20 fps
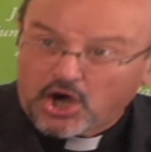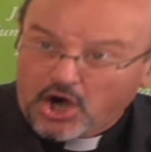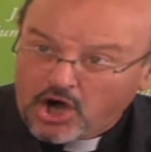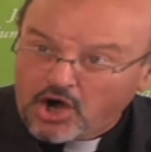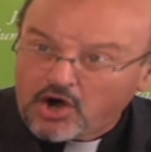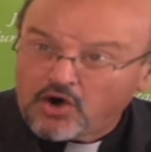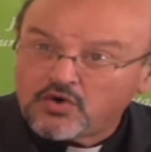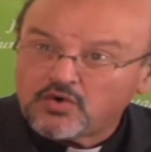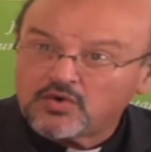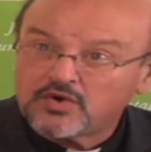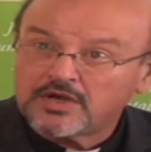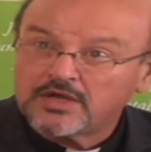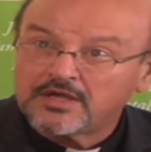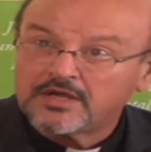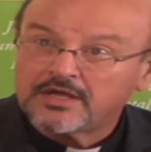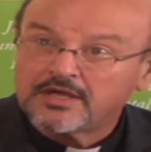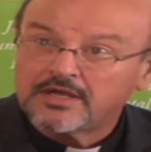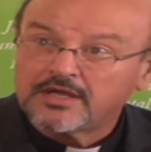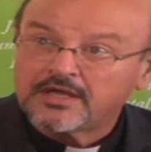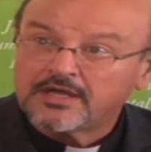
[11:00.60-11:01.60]
own
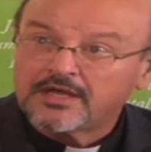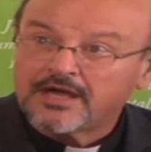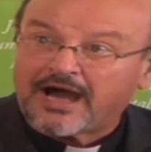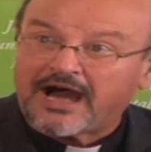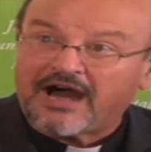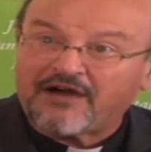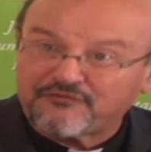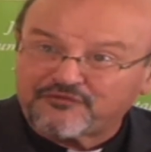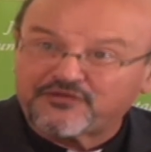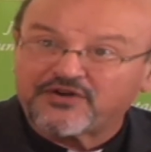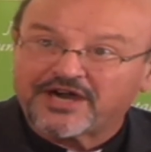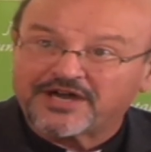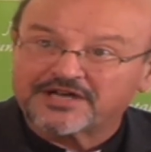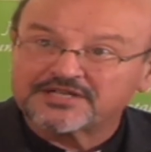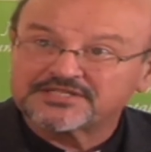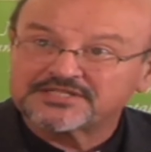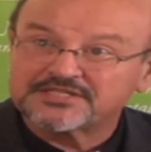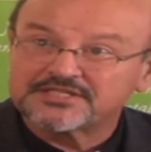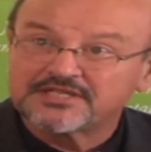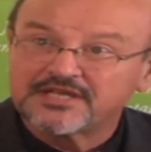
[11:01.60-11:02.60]

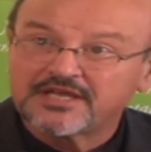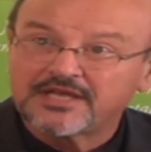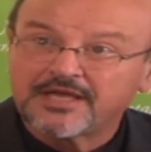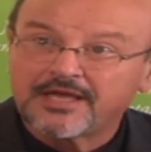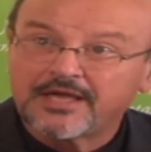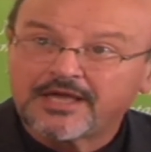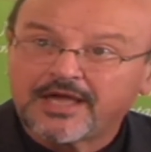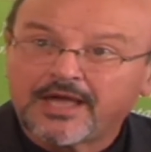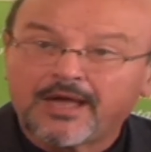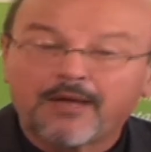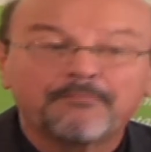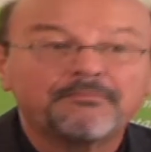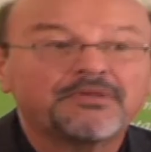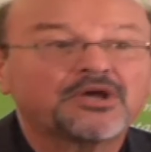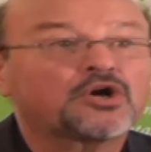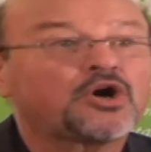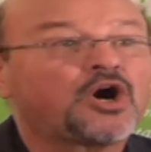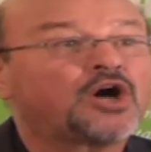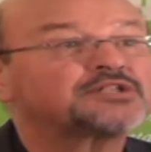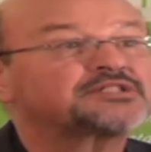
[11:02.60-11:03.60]
affairs
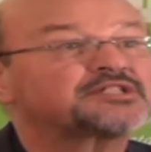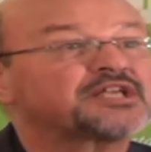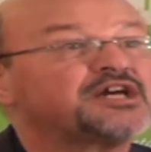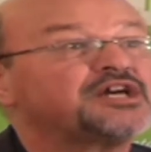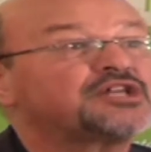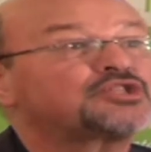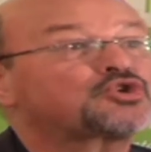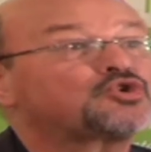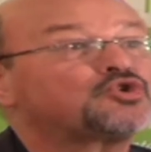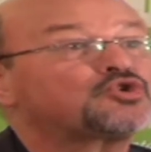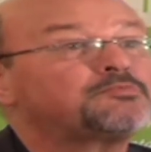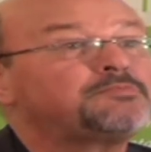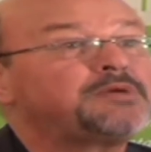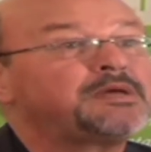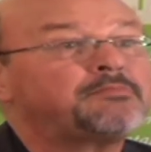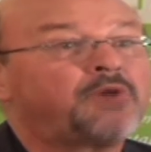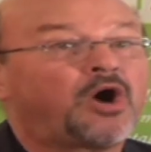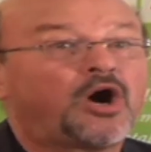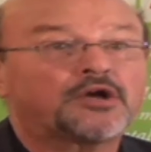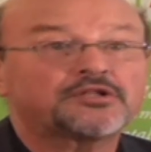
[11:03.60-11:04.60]
because it could
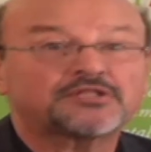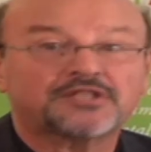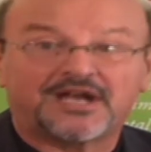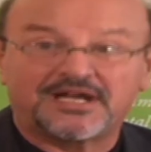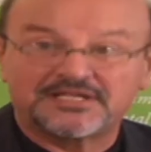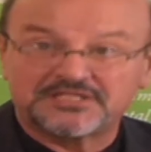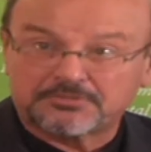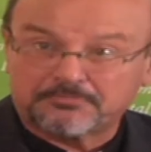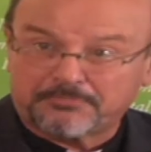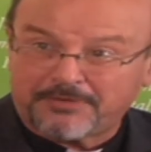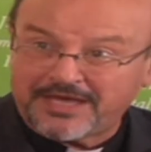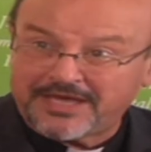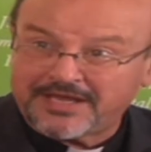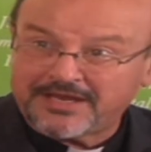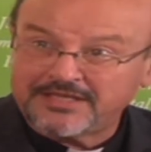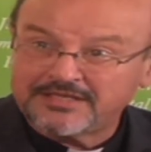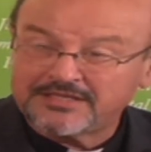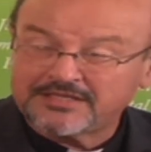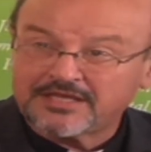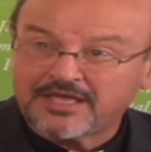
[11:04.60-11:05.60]
be more
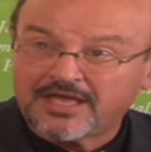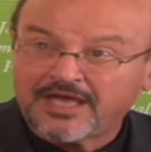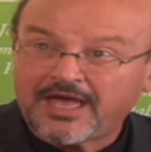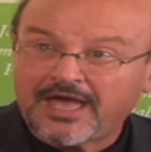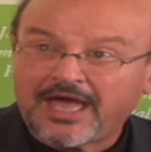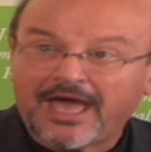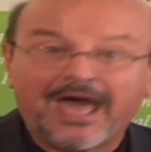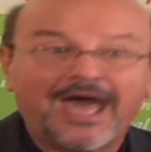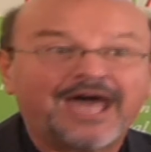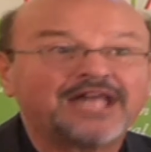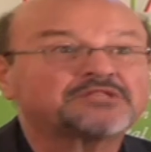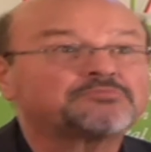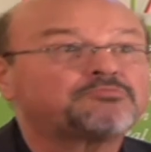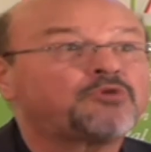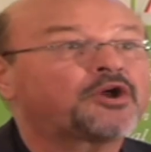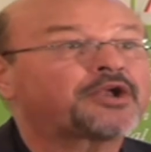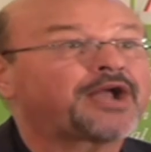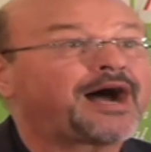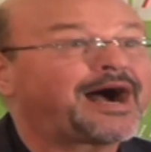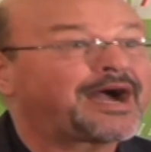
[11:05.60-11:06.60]
transparent and
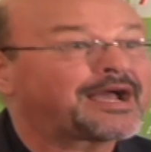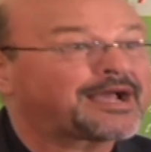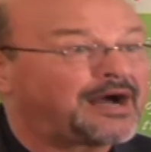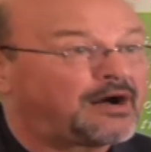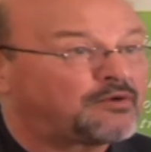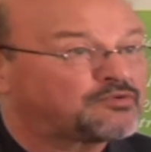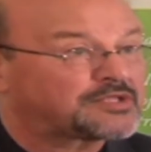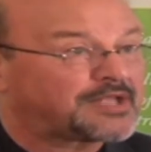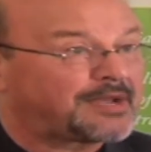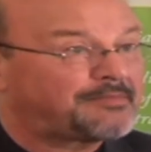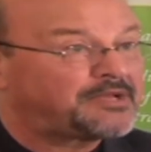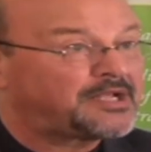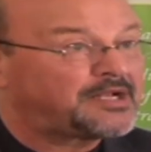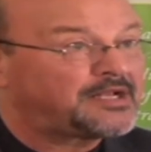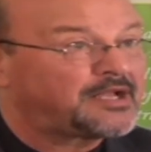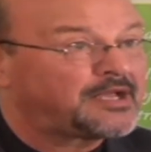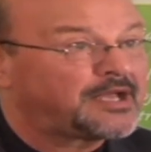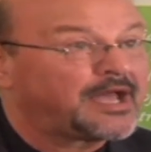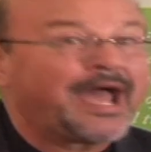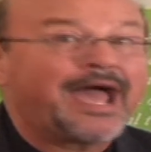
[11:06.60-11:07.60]
more accountable
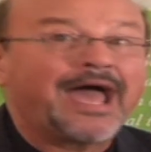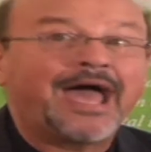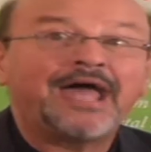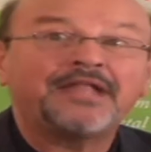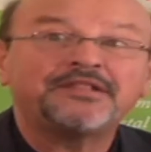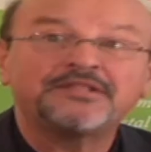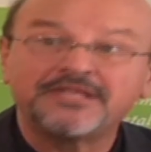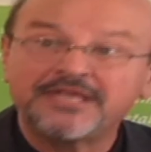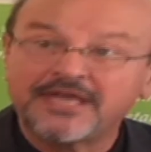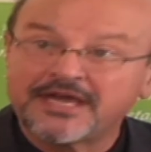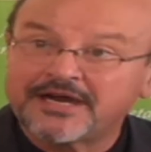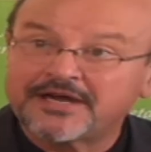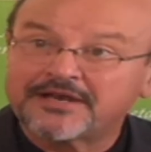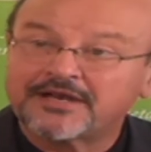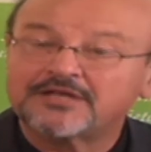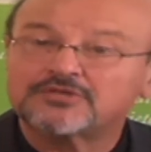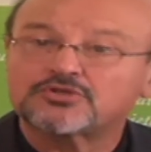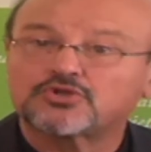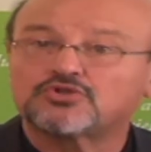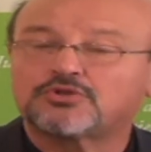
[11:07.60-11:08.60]
and
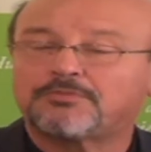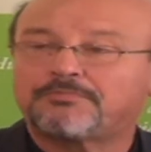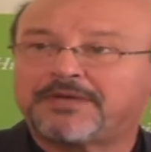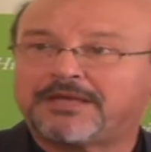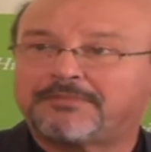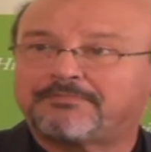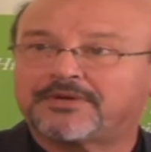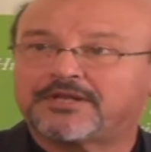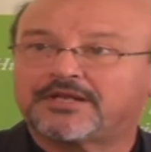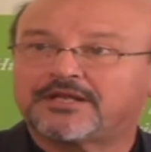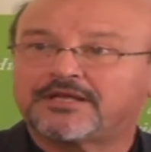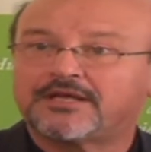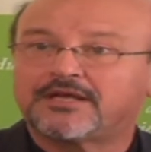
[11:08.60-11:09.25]
nearer to the people.